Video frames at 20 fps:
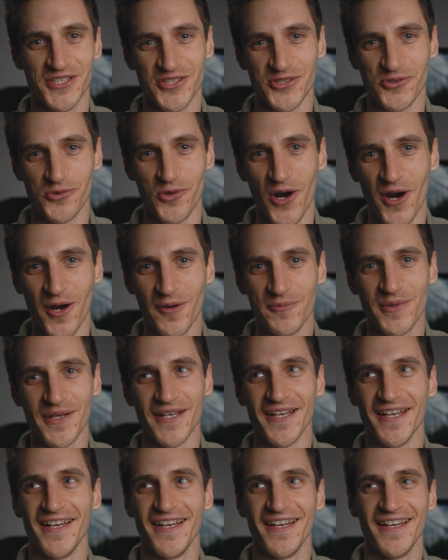to swap.
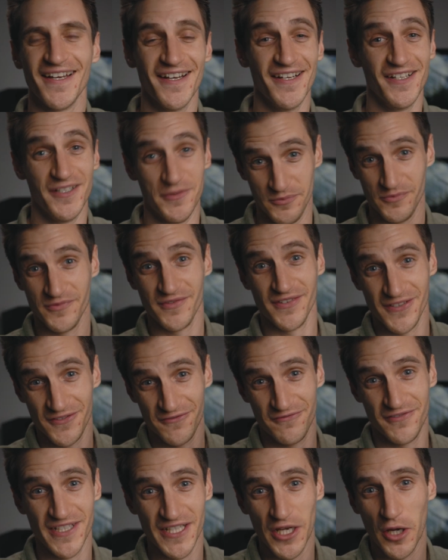There's a
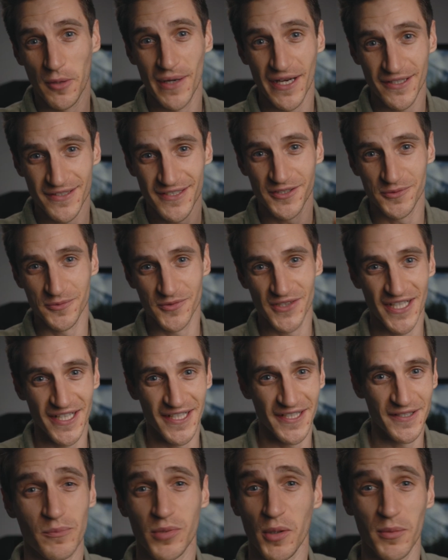video about it up
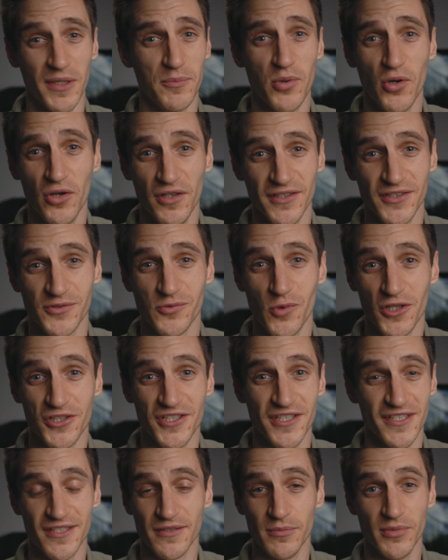there, probably pointless
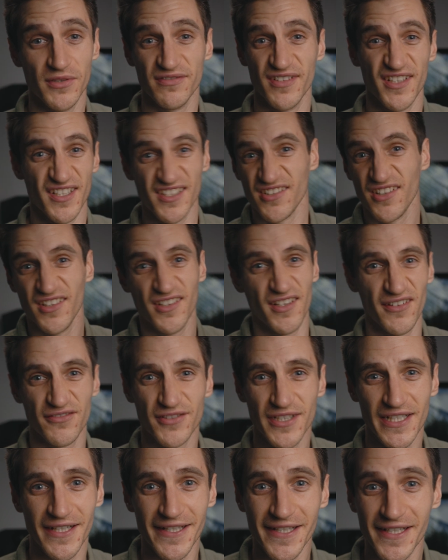watching to be fair, so you don't have
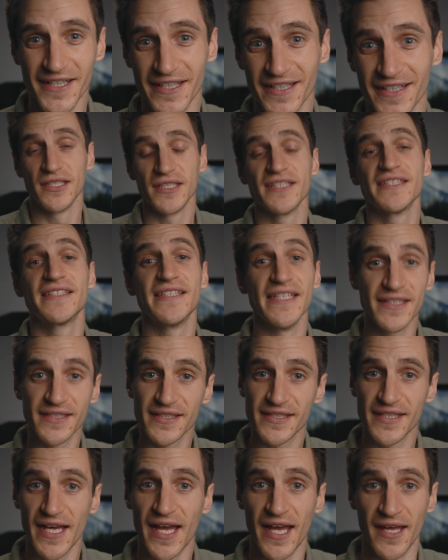to click it.
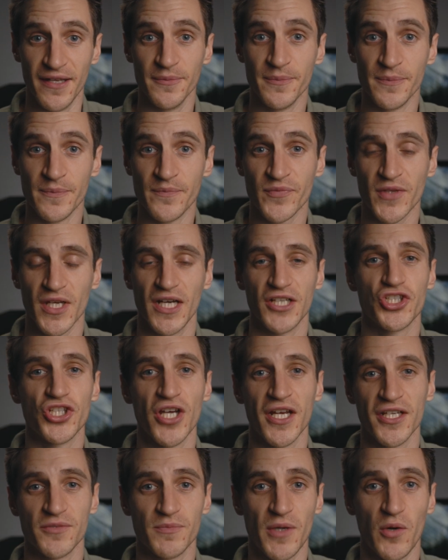Since then, I
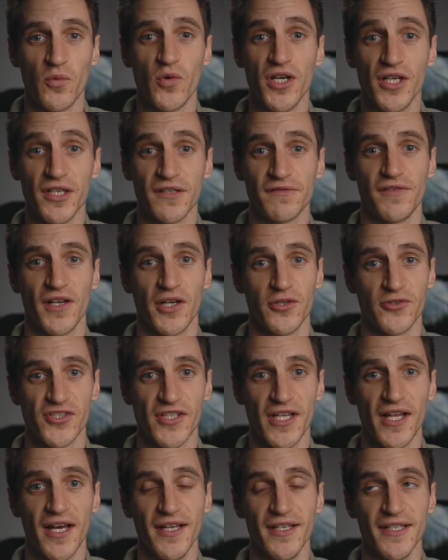changed my workflow
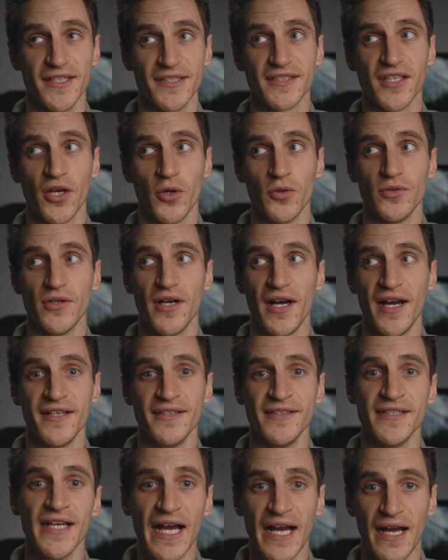slightly, so I
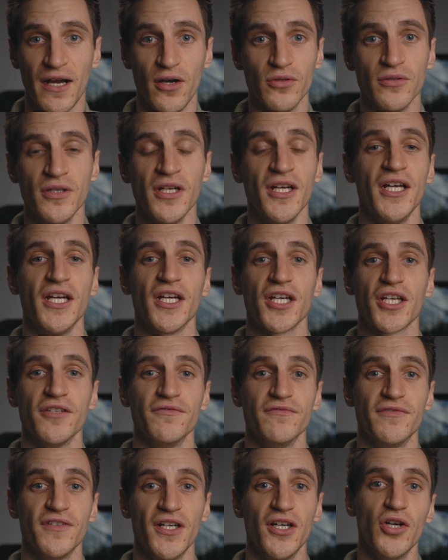now
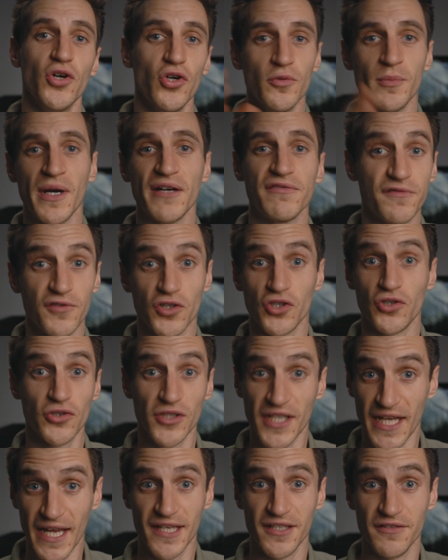convert all my
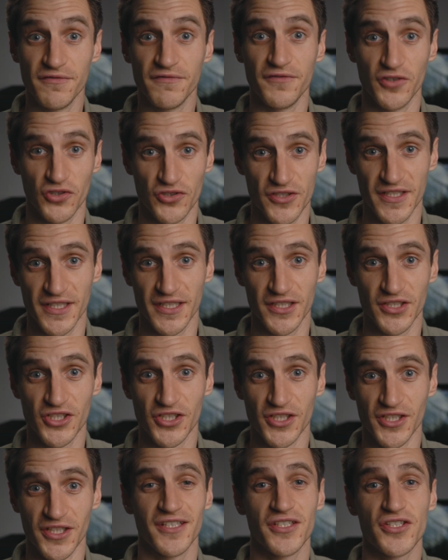4K
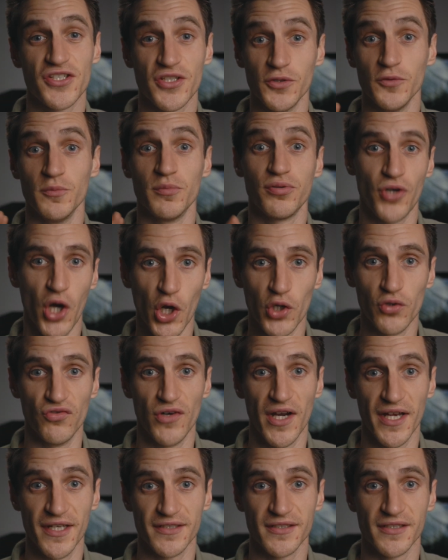footage to
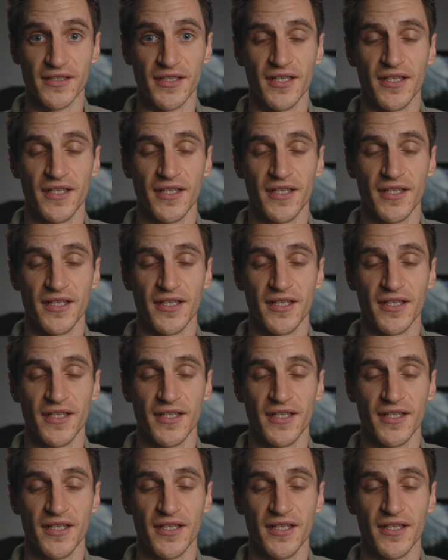ProRes,